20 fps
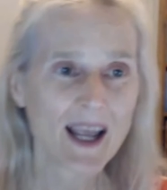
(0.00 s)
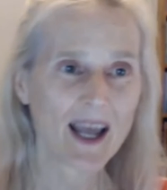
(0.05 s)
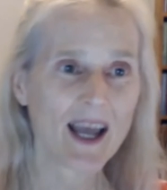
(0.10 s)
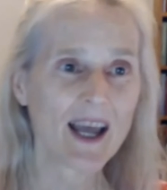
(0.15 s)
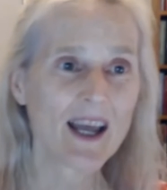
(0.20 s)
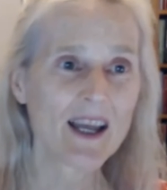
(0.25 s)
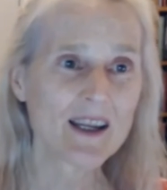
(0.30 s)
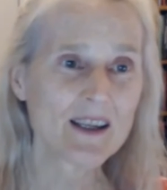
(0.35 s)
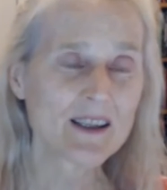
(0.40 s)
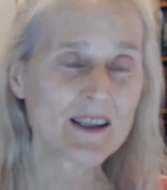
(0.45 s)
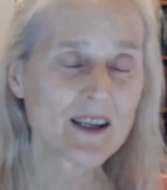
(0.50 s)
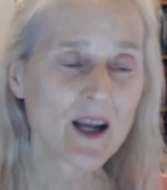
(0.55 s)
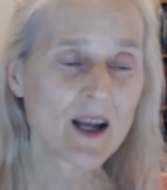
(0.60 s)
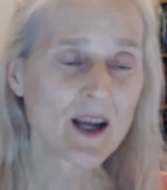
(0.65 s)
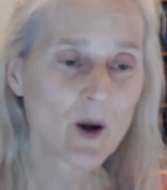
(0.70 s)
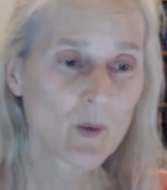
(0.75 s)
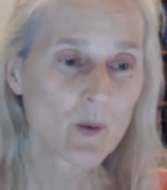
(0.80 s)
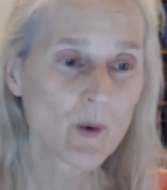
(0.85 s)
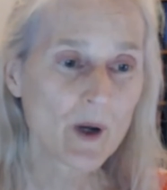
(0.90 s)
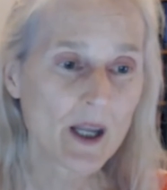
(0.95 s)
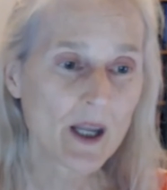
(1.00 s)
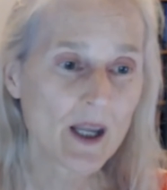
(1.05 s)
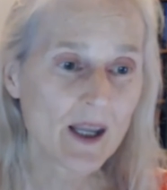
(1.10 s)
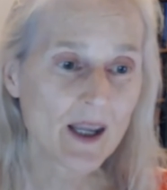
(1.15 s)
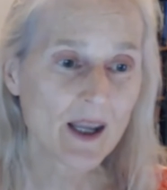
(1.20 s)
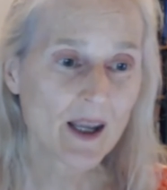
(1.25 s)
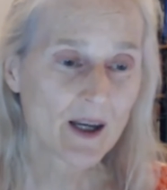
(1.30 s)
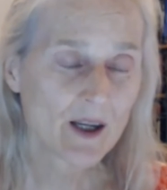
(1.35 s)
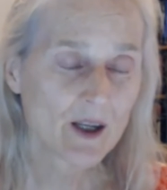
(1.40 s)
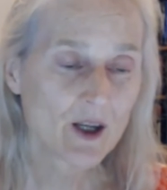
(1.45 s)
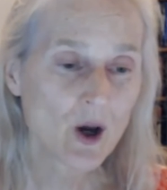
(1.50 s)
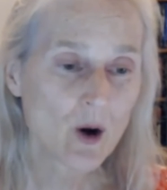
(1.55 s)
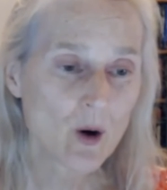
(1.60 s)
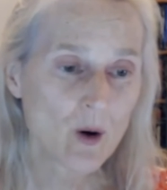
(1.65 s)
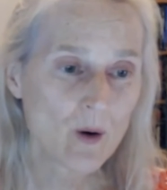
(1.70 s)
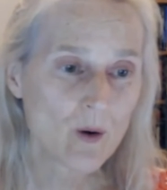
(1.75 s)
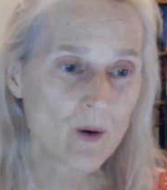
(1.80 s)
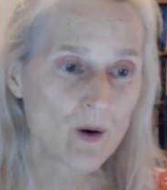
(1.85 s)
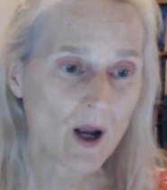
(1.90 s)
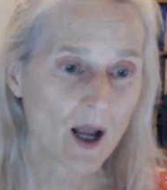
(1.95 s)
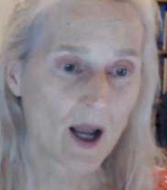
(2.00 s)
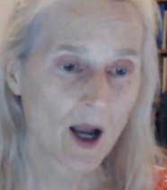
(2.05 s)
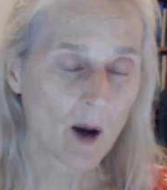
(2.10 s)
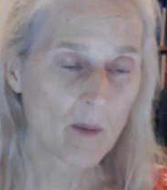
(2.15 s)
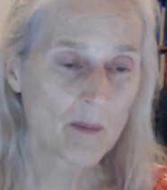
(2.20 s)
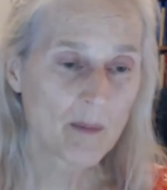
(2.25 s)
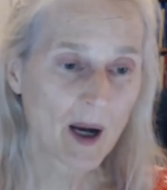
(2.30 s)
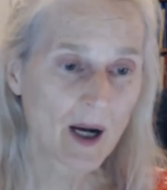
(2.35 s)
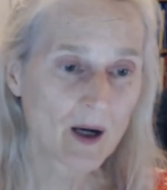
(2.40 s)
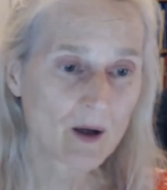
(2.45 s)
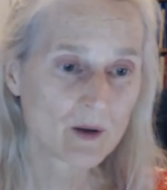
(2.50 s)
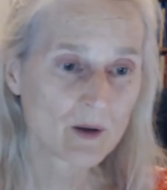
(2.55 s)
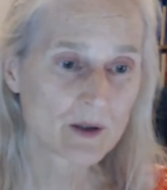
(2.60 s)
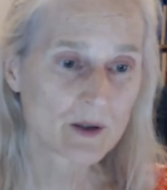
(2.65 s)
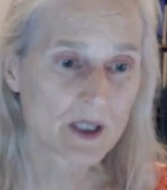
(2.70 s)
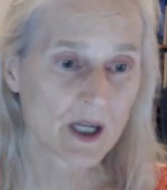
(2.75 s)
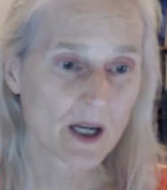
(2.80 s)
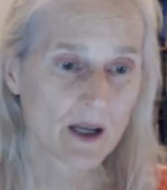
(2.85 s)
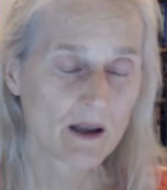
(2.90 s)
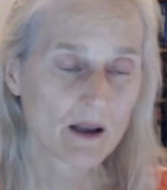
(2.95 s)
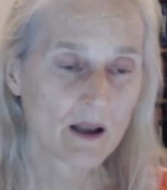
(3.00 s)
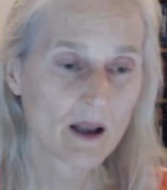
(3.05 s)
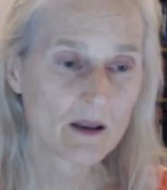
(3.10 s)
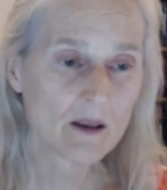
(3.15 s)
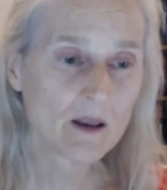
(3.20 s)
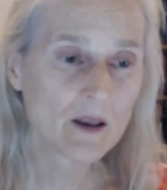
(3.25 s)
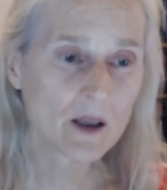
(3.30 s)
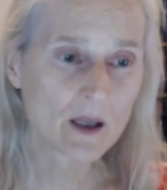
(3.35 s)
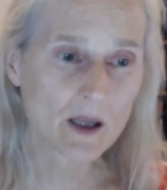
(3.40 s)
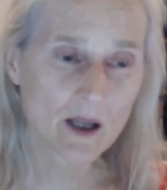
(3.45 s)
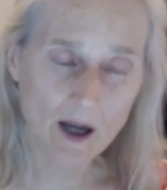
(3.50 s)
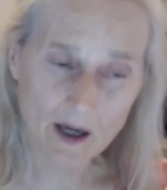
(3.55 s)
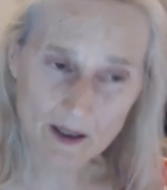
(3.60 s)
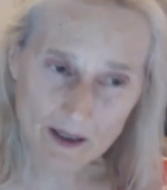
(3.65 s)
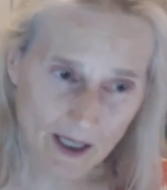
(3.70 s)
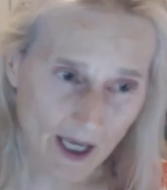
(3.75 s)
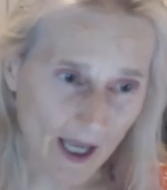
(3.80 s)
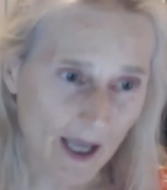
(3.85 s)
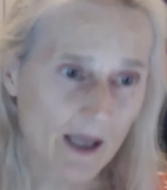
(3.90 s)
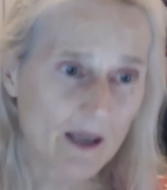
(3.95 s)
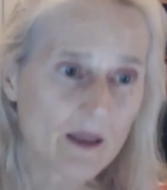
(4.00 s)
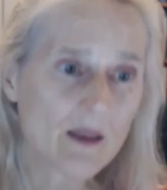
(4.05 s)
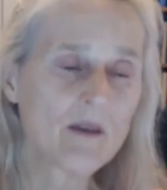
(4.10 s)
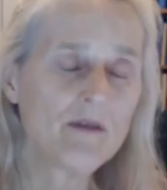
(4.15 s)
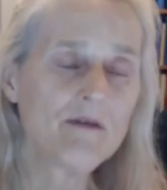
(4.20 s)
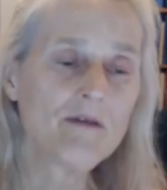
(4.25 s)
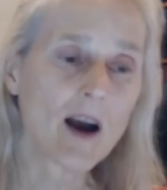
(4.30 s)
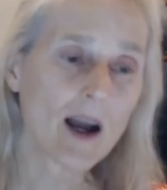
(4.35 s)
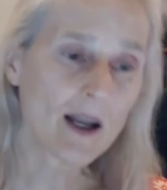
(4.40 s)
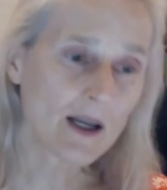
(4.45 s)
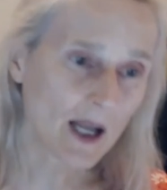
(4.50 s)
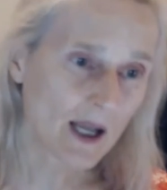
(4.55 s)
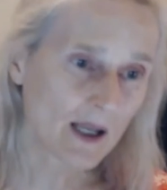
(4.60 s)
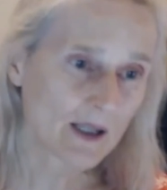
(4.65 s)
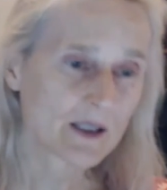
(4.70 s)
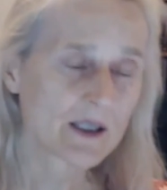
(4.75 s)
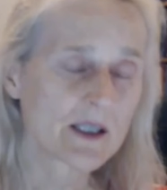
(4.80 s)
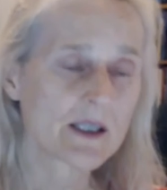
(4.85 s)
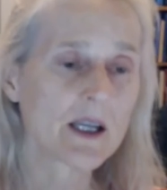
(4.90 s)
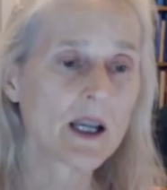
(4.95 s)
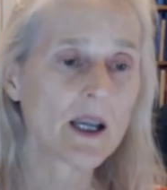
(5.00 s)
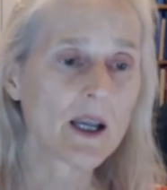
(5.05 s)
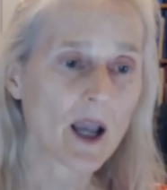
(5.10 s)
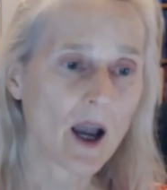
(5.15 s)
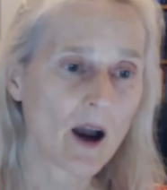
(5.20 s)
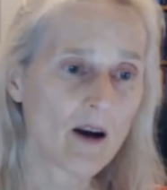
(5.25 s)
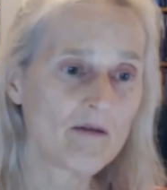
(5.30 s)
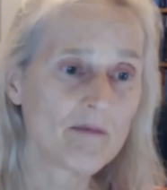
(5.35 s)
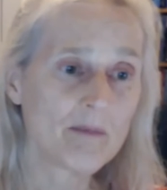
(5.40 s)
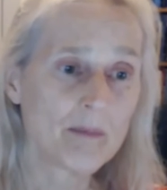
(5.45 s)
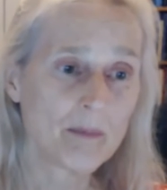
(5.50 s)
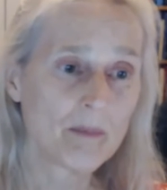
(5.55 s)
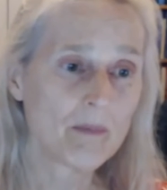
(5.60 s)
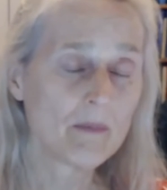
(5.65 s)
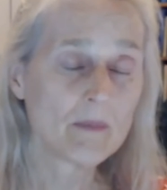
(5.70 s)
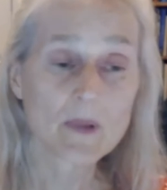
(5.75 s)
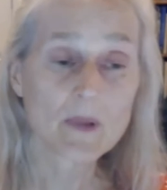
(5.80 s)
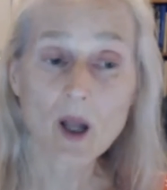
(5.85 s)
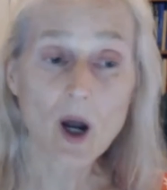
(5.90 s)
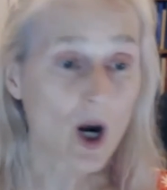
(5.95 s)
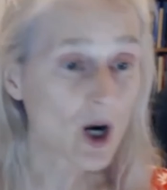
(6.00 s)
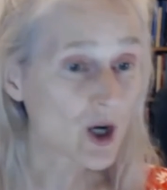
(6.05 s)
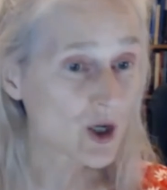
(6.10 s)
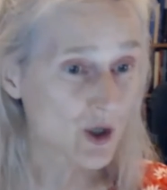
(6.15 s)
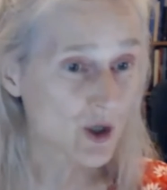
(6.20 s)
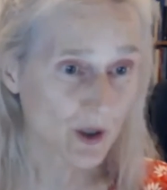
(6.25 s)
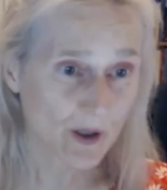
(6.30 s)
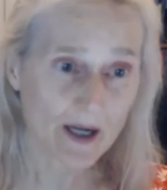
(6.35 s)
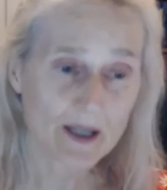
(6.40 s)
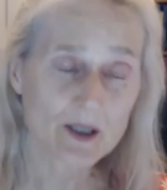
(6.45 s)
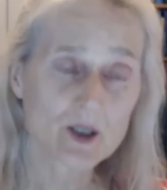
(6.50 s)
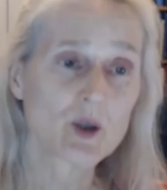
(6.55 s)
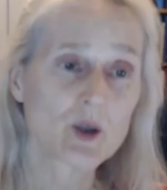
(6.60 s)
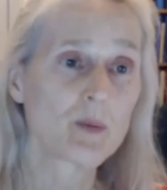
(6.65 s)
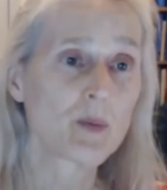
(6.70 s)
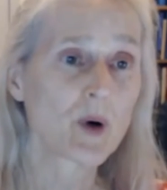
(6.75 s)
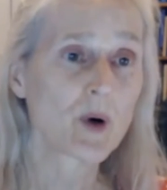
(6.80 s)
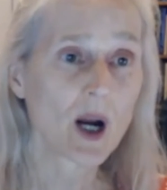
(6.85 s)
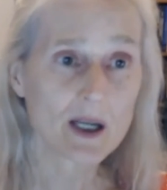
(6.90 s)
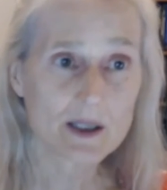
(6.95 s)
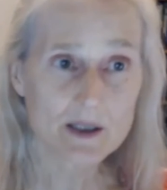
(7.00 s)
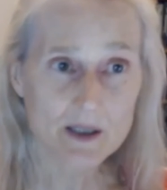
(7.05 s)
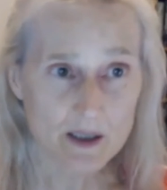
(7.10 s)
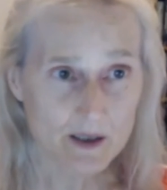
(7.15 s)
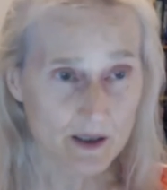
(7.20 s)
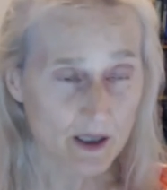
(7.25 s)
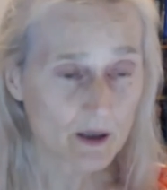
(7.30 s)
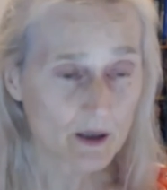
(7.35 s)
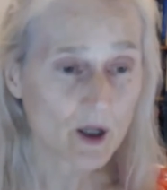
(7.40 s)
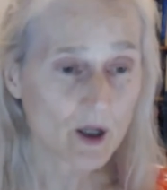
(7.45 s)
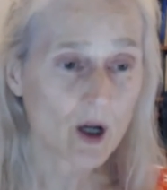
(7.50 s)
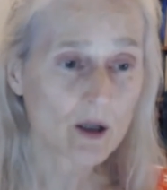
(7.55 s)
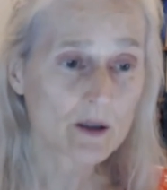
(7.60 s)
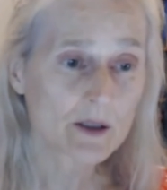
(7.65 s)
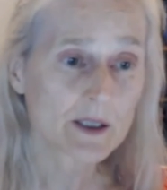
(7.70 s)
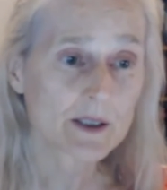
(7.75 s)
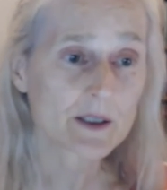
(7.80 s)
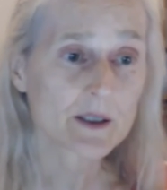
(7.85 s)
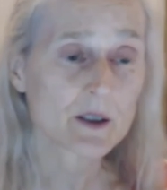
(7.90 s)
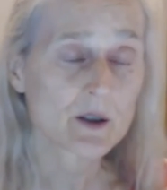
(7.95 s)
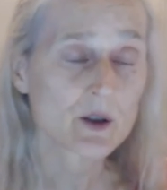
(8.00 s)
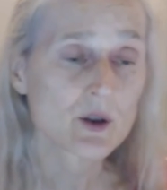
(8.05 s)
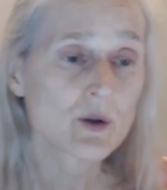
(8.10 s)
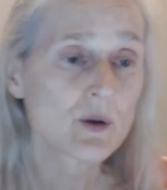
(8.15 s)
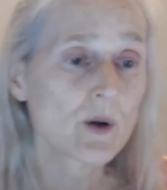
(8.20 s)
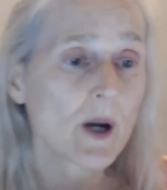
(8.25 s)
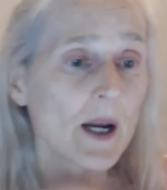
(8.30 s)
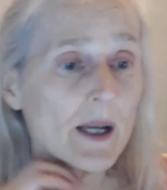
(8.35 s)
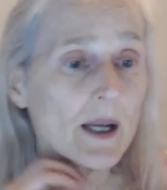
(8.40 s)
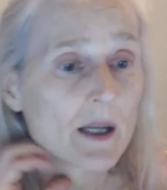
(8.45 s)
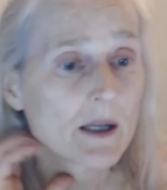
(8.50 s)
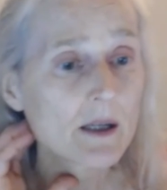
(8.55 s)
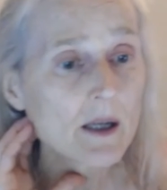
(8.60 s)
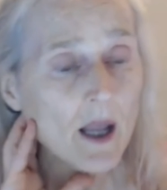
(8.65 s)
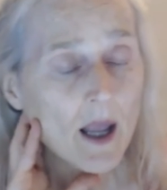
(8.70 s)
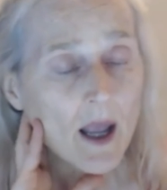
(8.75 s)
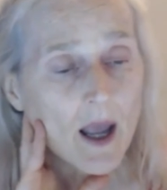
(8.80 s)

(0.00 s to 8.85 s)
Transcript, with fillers: And we know about, again, the financing of larger enterprises and long distance trade.